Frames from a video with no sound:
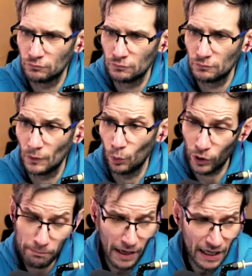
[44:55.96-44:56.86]
We
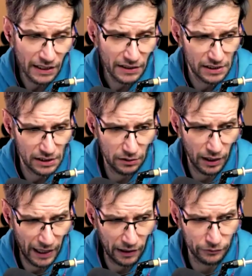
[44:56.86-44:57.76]
may still
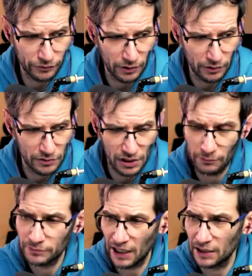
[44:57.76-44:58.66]
have
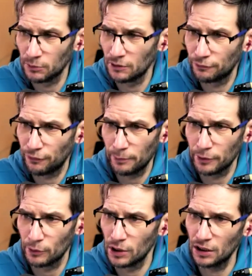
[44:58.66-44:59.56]
sometime in
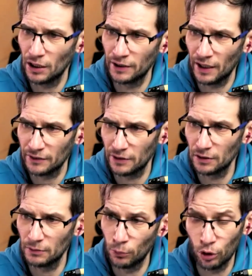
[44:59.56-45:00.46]
February another
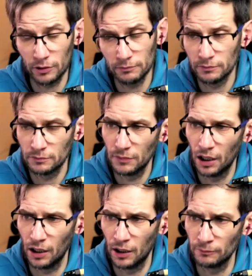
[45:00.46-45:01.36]
more
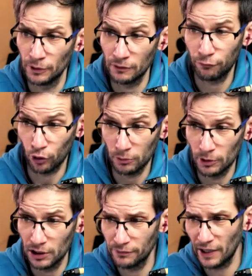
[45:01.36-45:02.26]
informal
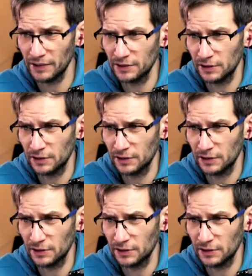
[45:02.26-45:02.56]
event